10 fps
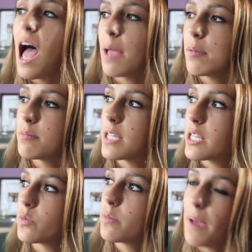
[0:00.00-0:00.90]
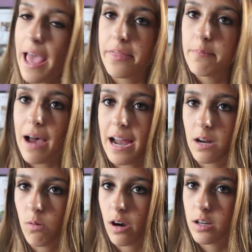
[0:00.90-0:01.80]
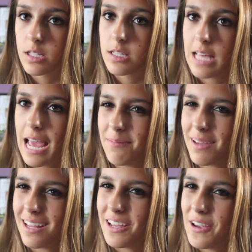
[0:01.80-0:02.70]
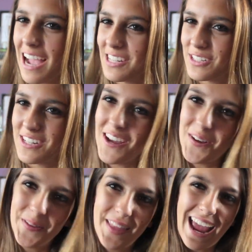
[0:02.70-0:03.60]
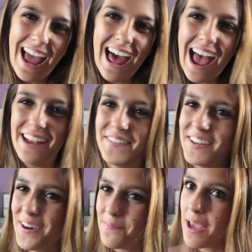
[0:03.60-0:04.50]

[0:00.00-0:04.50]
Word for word: I'm obsessed with Bath and Body Works I mean you guys should know that I don't know